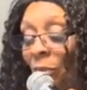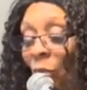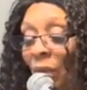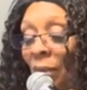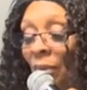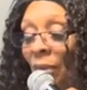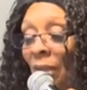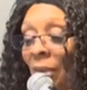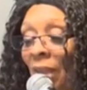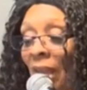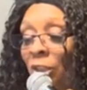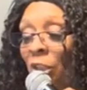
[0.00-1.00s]
when
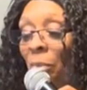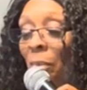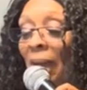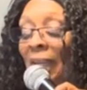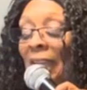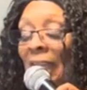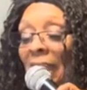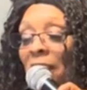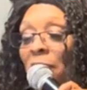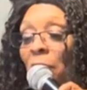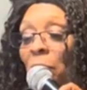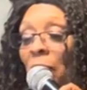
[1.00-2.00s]
they took my
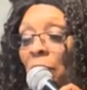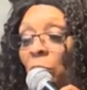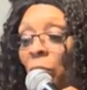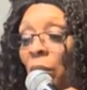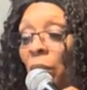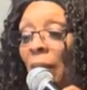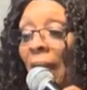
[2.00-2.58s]
keys to my Toyota,